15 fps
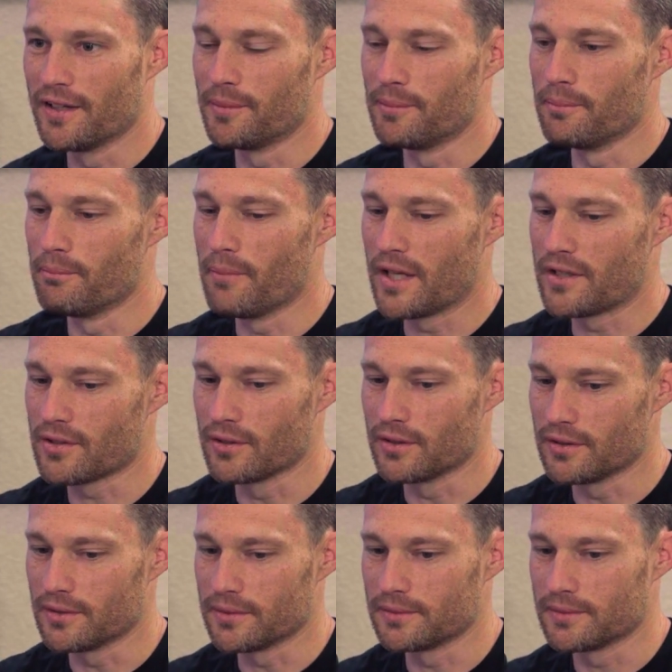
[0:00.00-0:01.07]

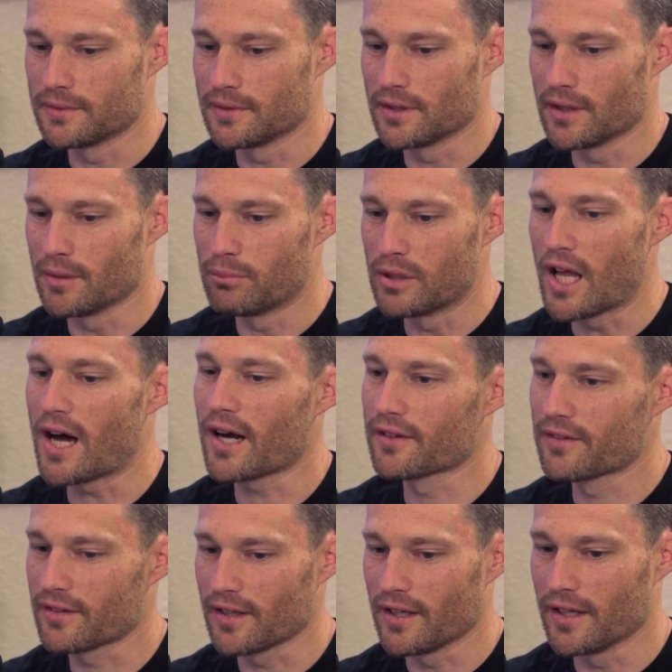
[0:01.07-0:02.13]
mental
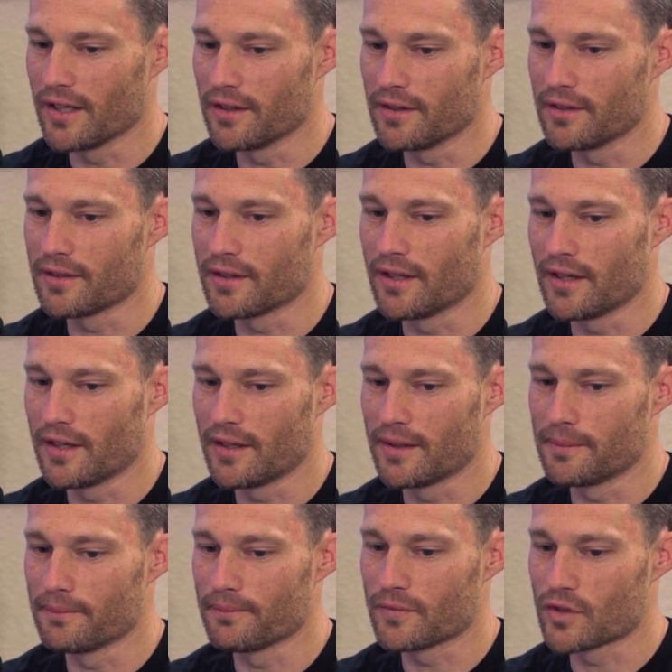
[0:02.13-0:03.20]
blocks and
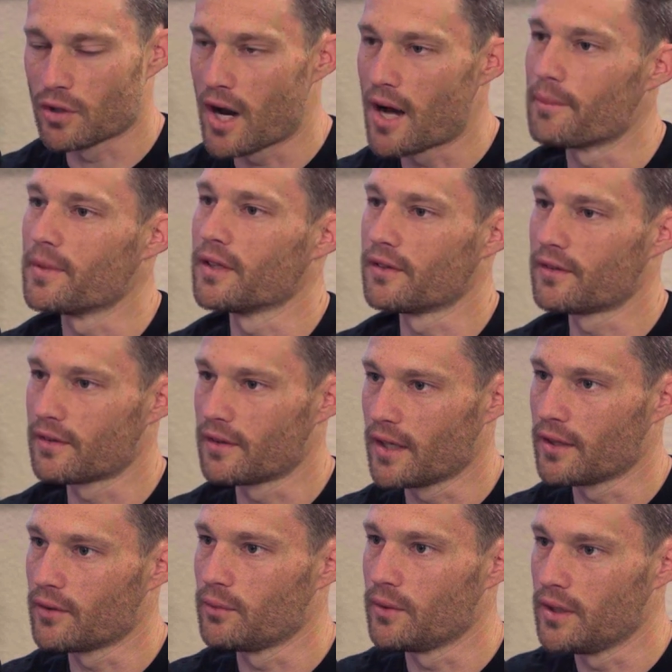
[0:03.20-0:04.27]
traumas
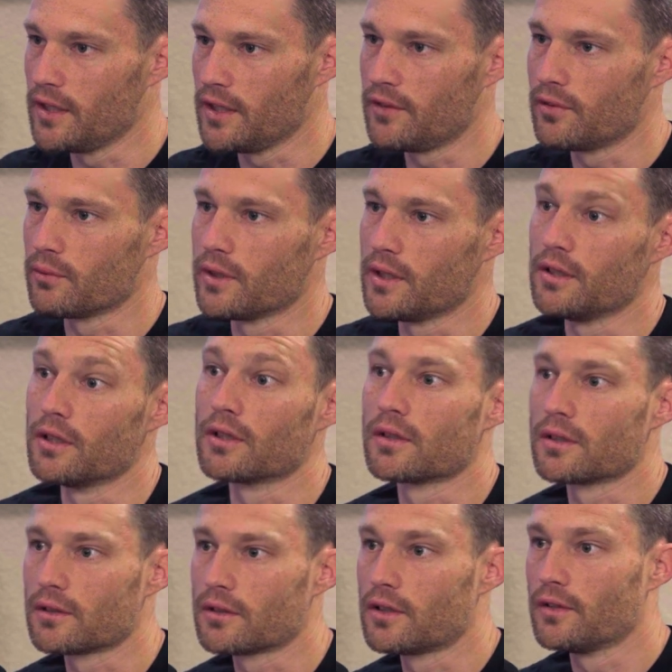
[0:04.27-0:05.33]
that we need to
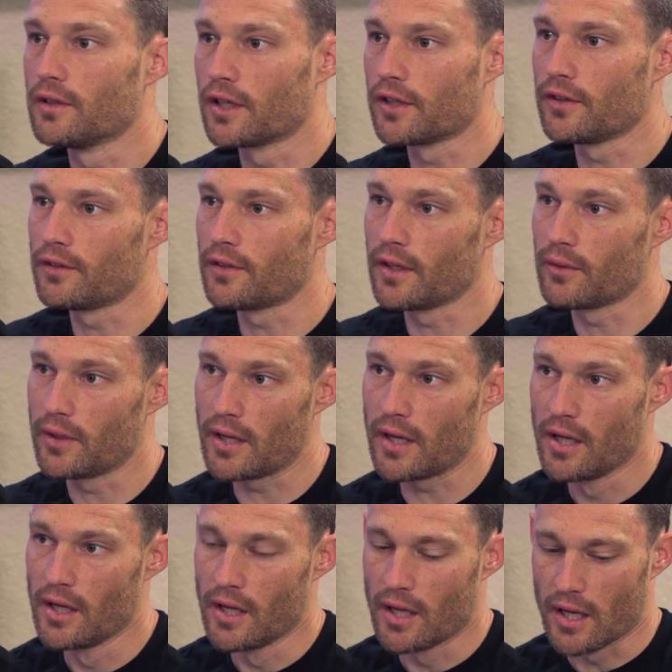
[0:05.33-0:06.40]
relearn. Like you said, we
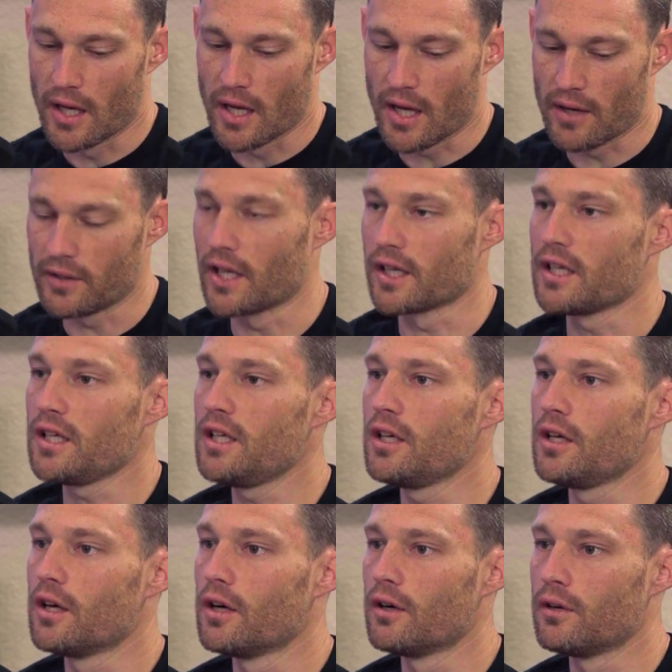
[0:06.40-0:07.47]
have a lot of
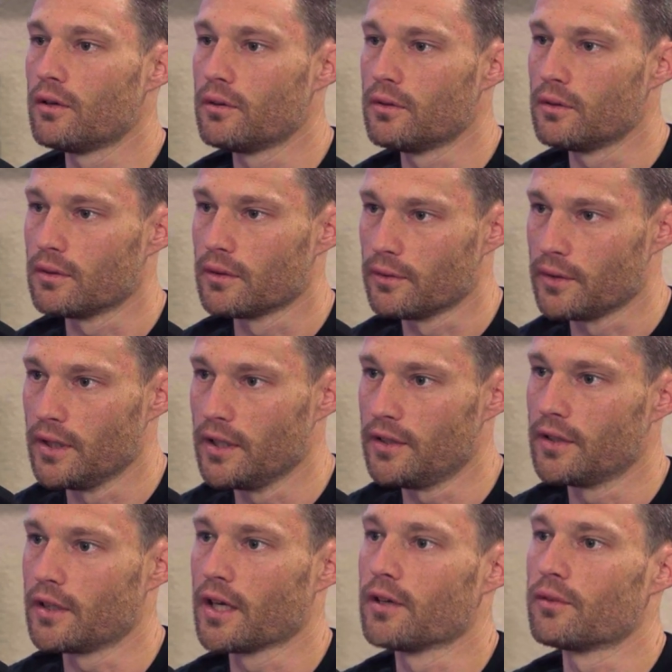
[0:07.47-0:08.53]
ego. We need
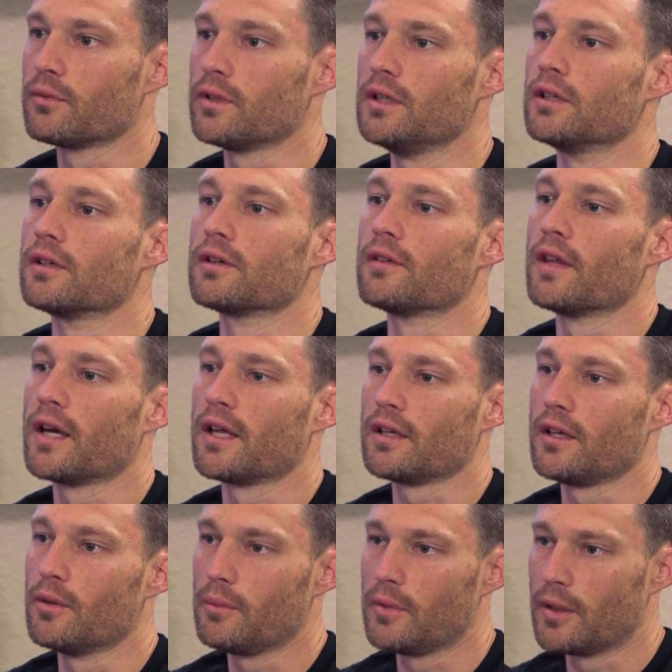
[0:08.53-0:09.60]
to kind of relearn that,
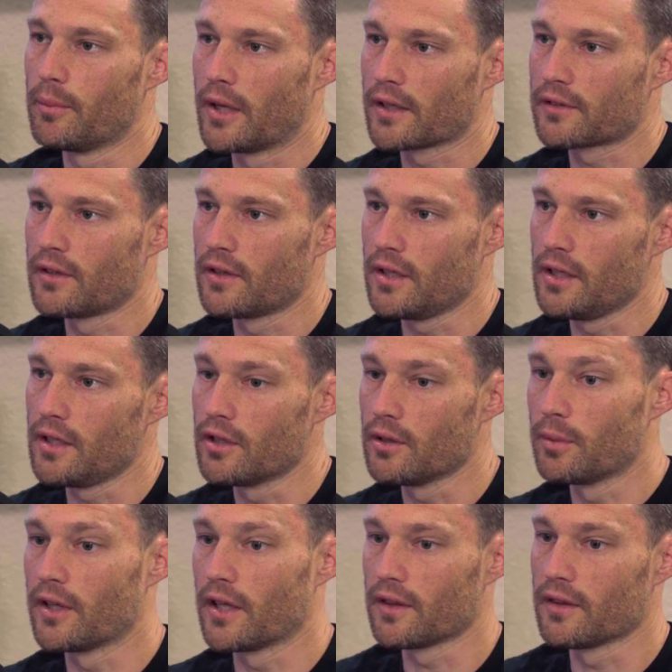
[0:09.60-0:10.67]
get back to the ego.
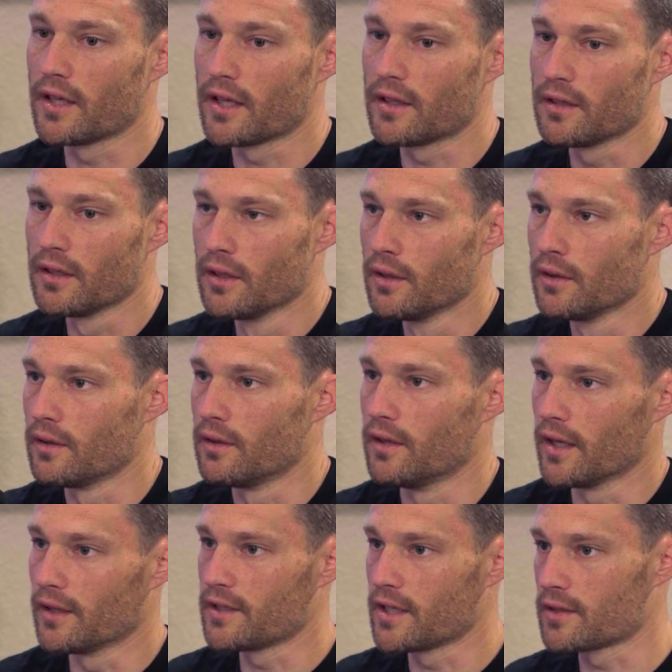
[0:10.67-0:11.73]
But
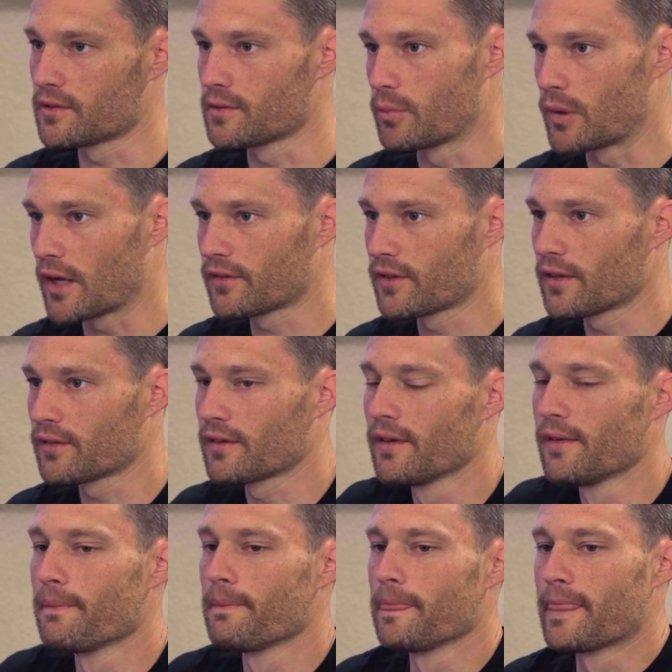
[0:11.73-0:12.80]
that takes the process.
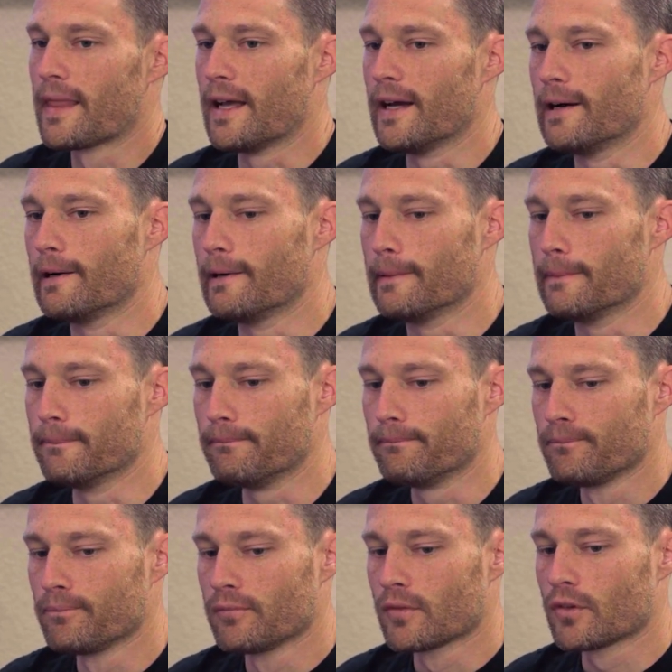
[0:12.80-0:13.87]

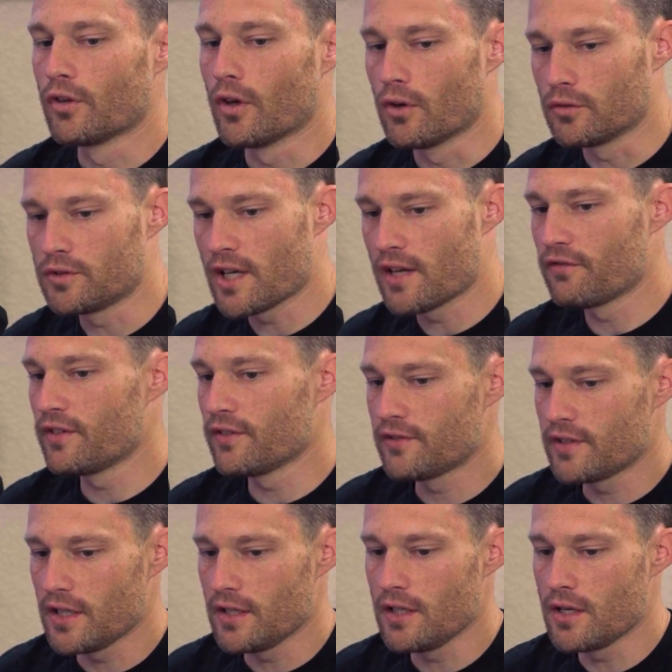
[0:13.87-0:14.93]
So 10, 15